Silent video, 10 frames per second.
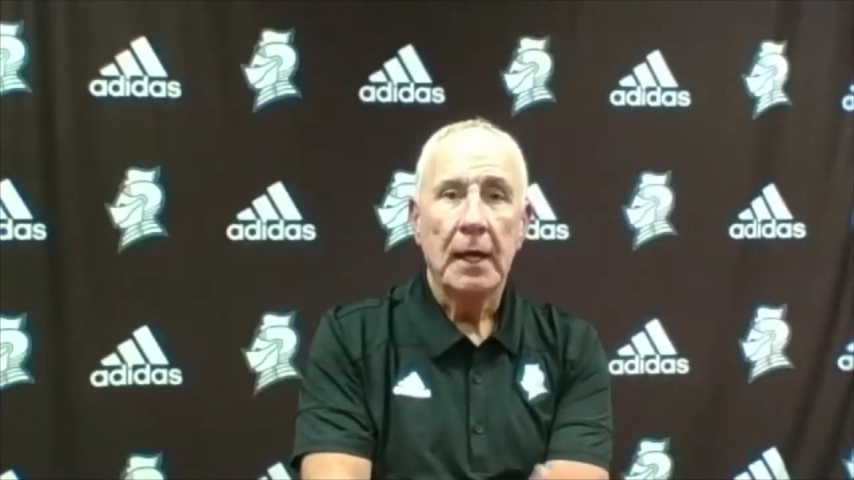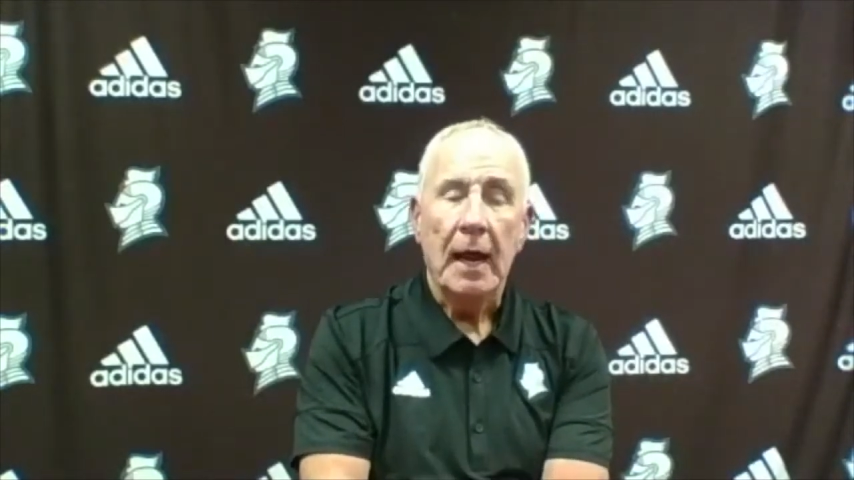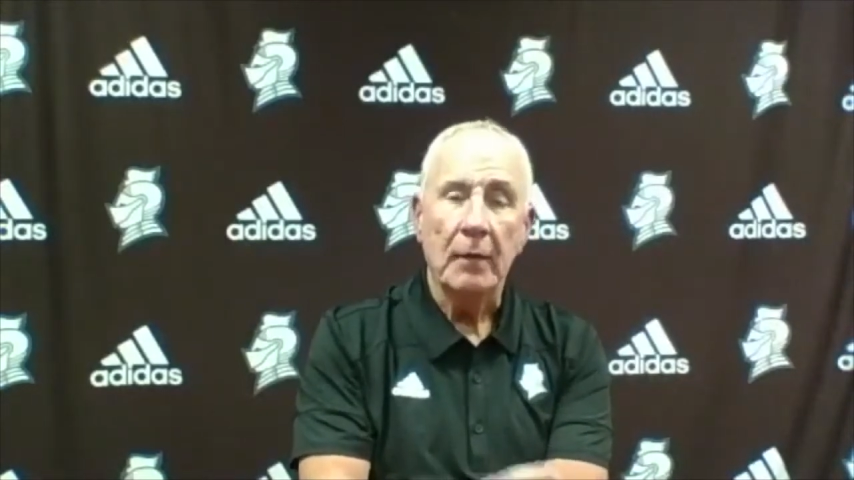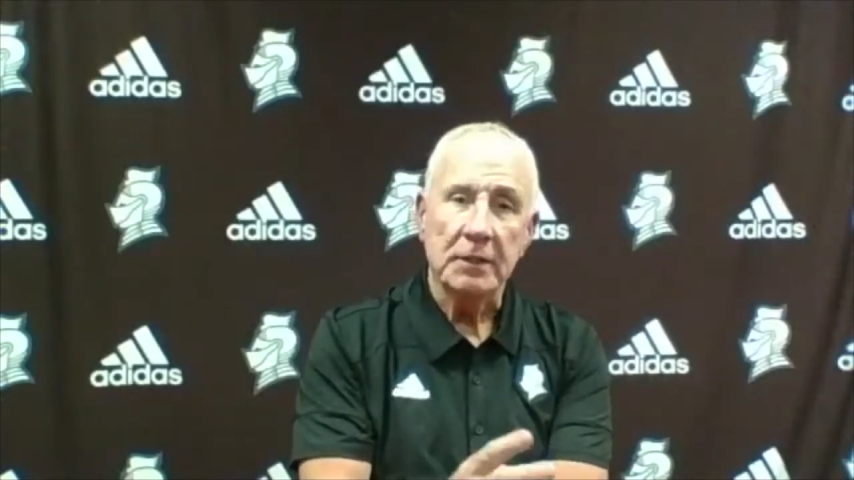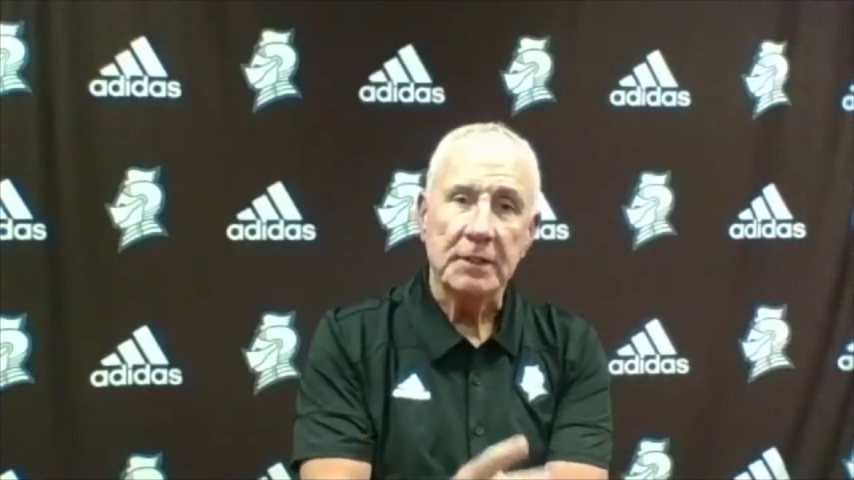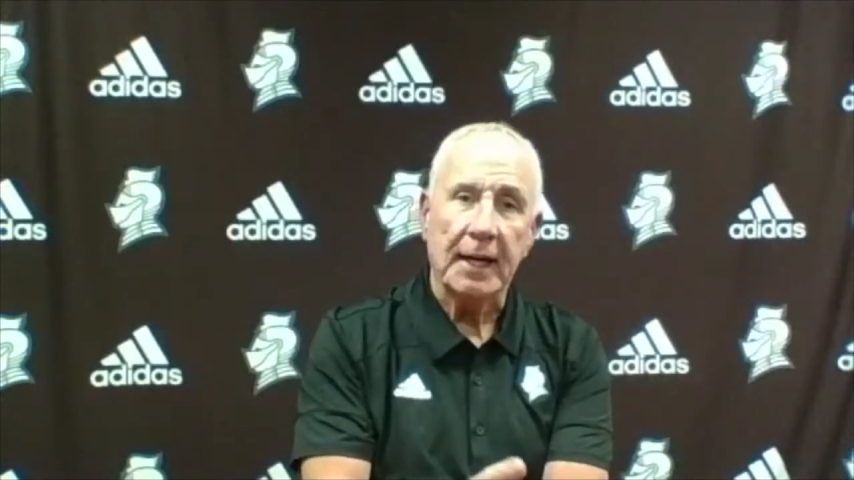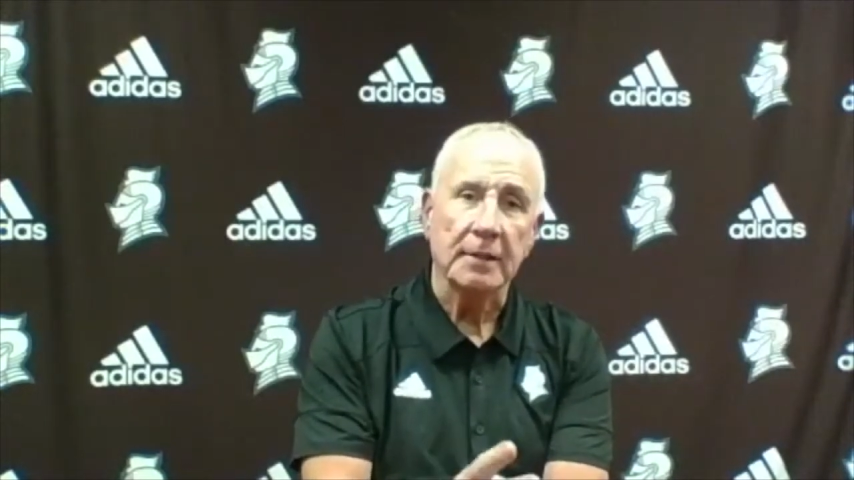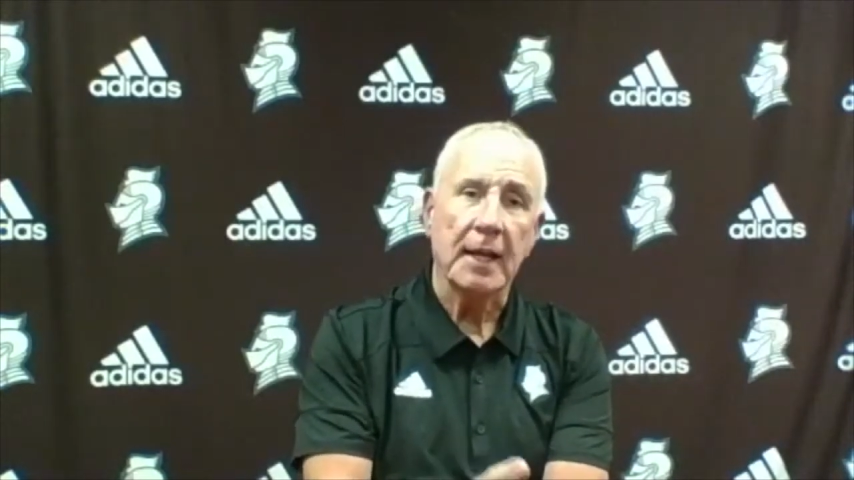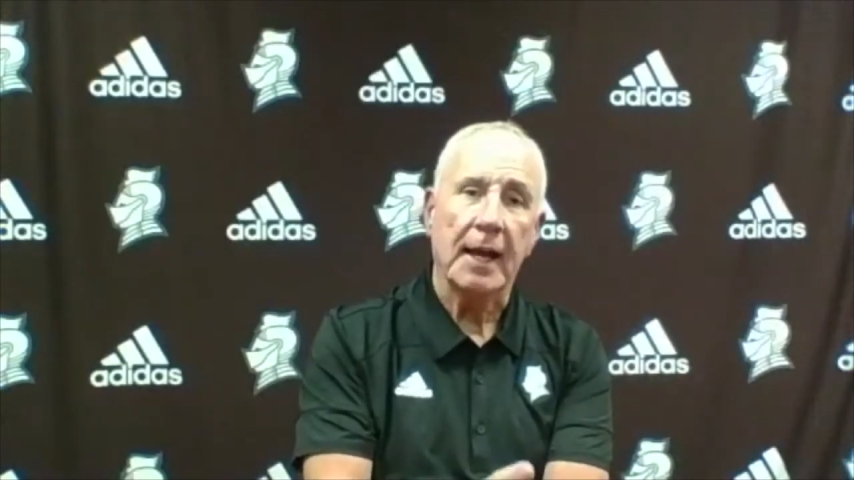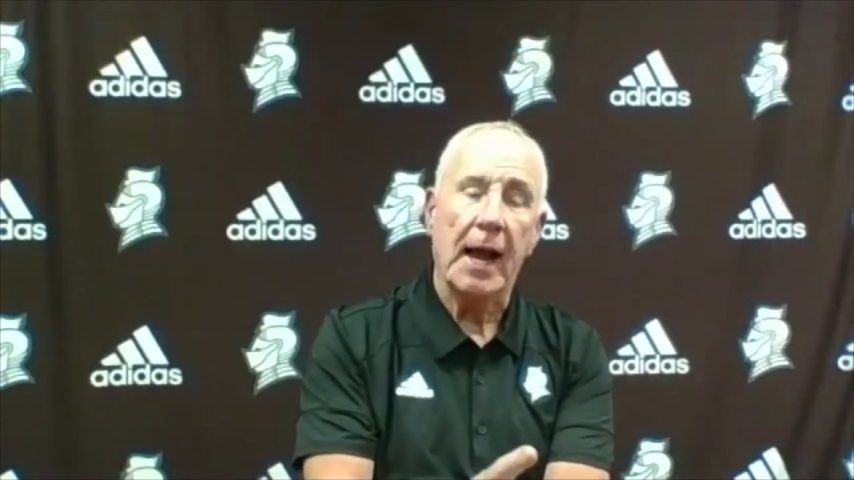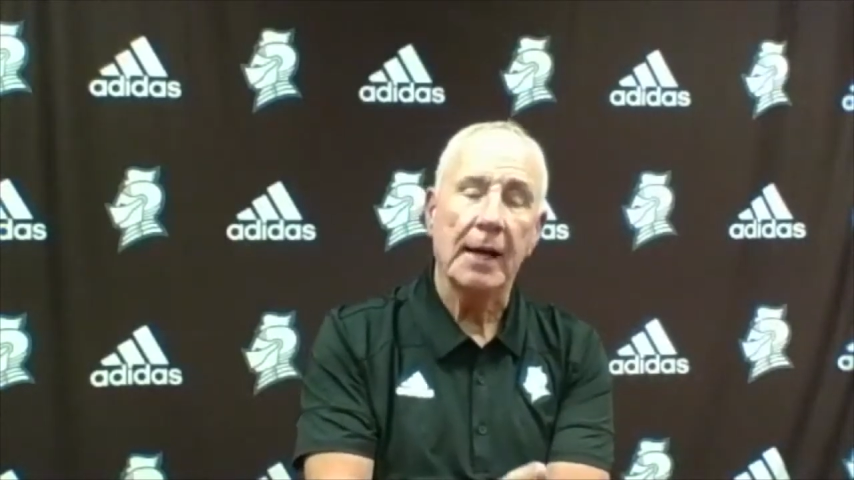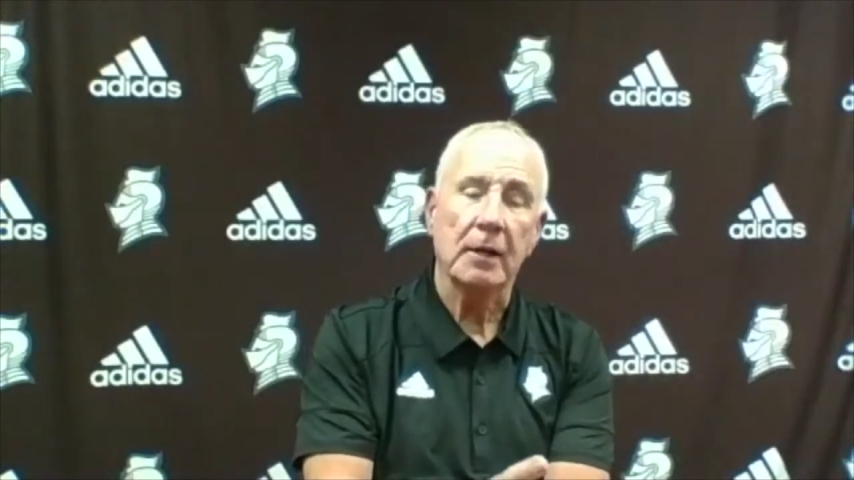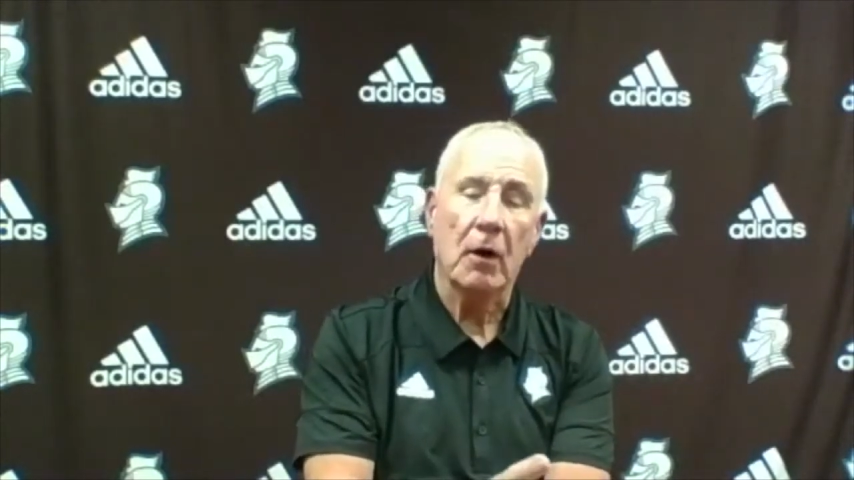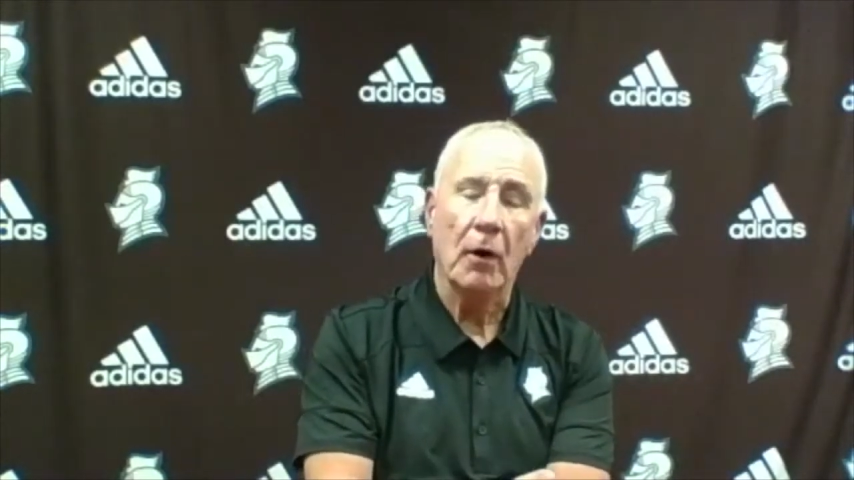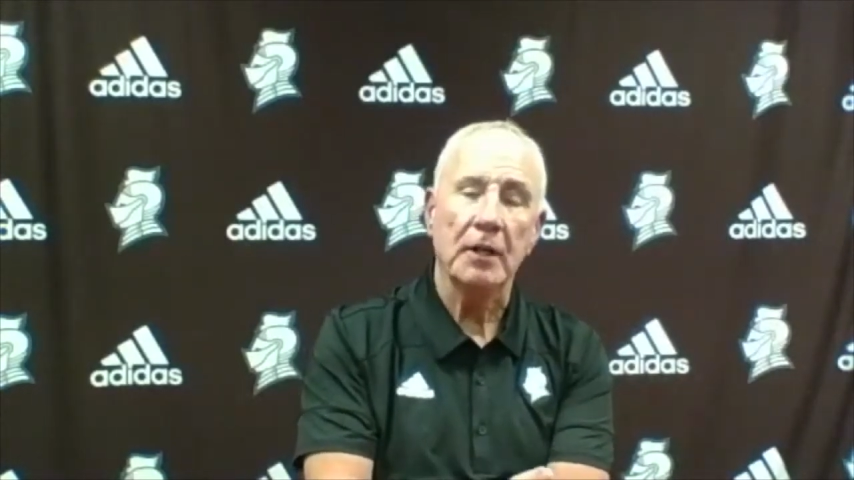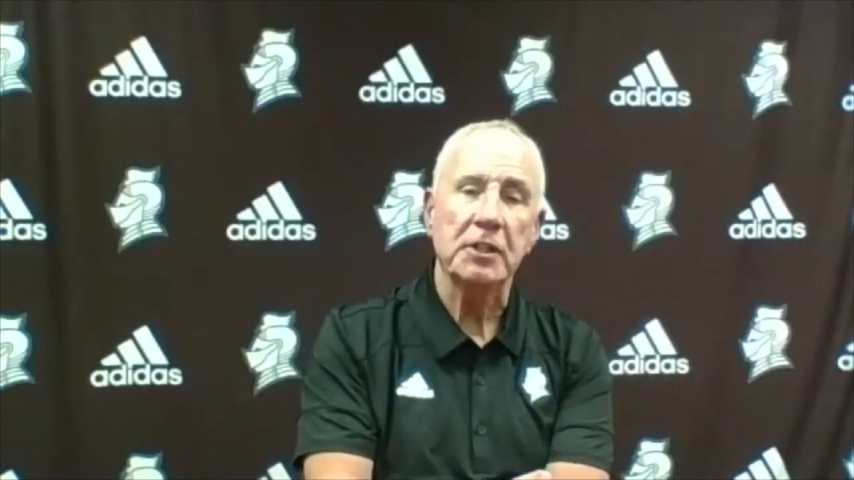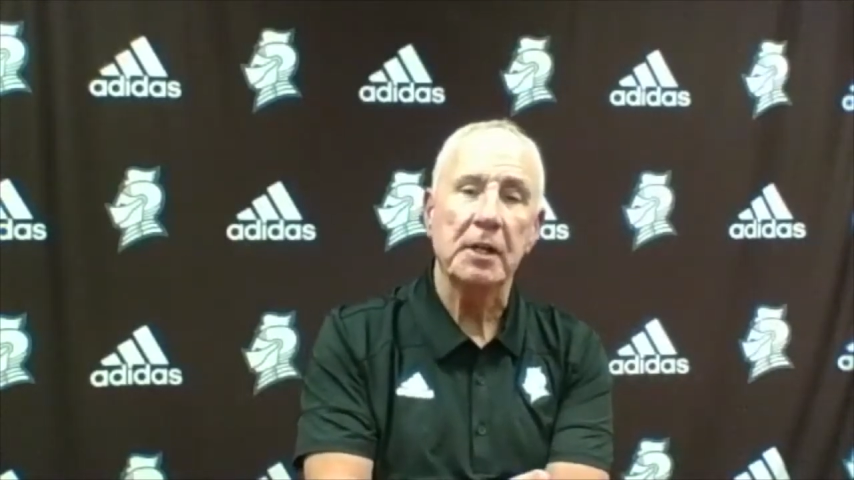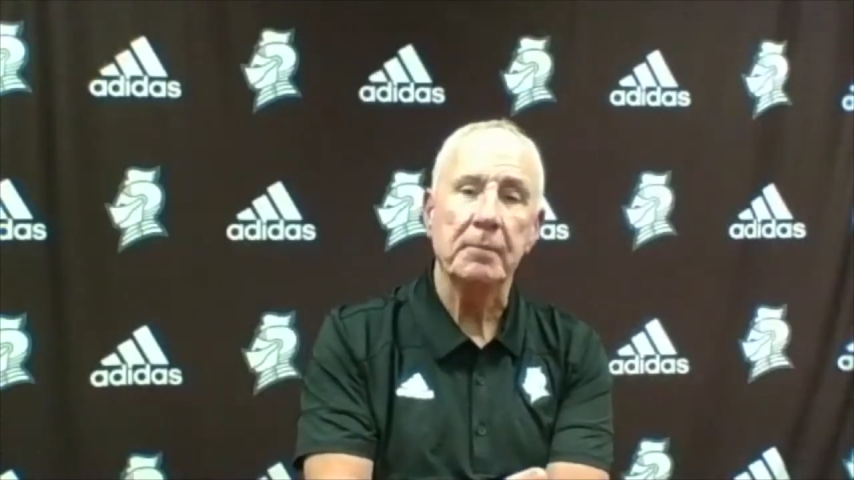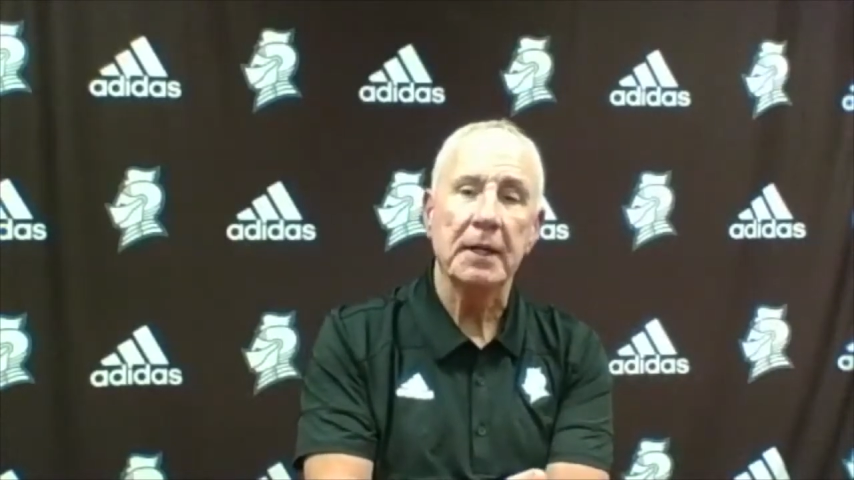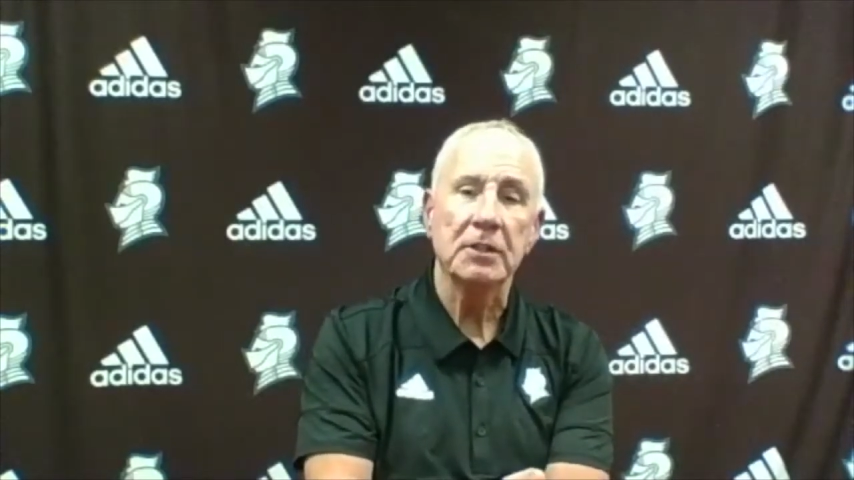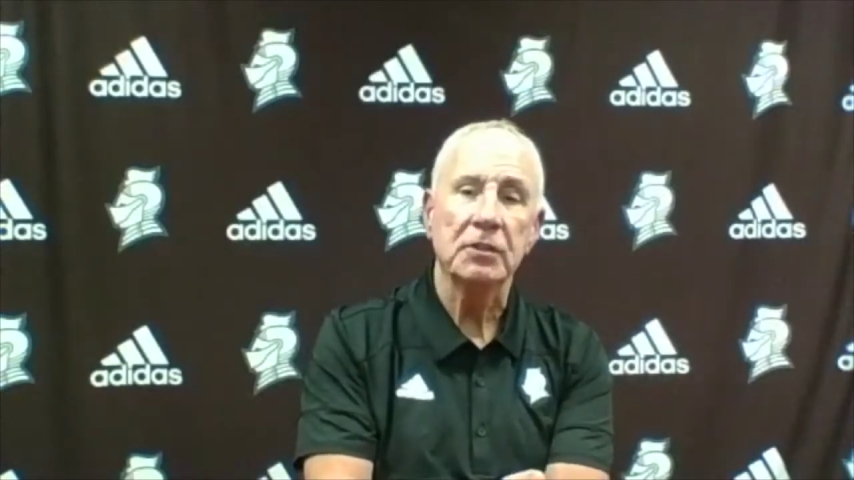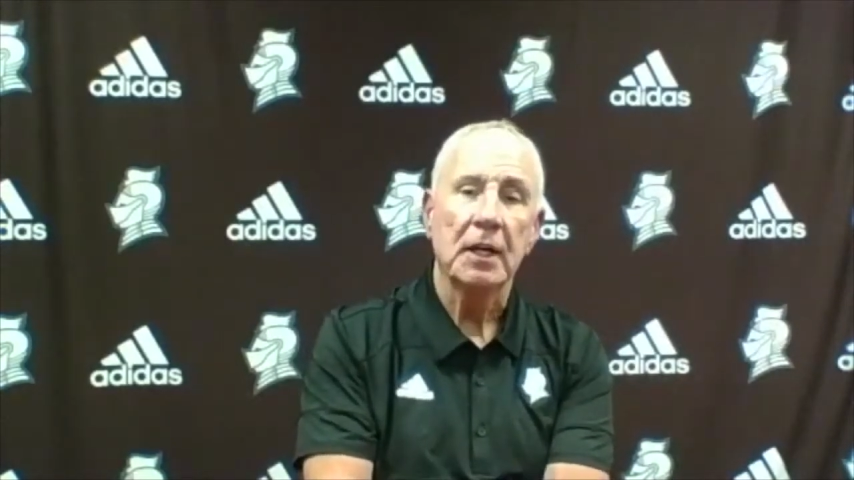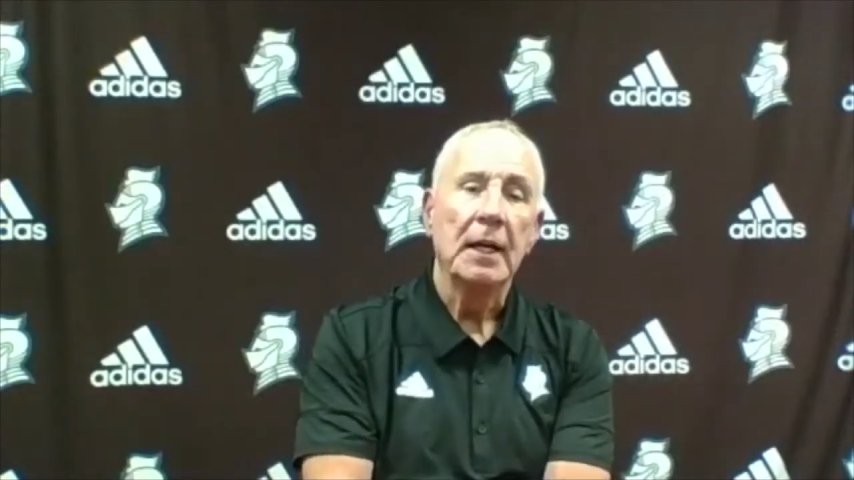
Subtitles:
And the second thing I encouraged him is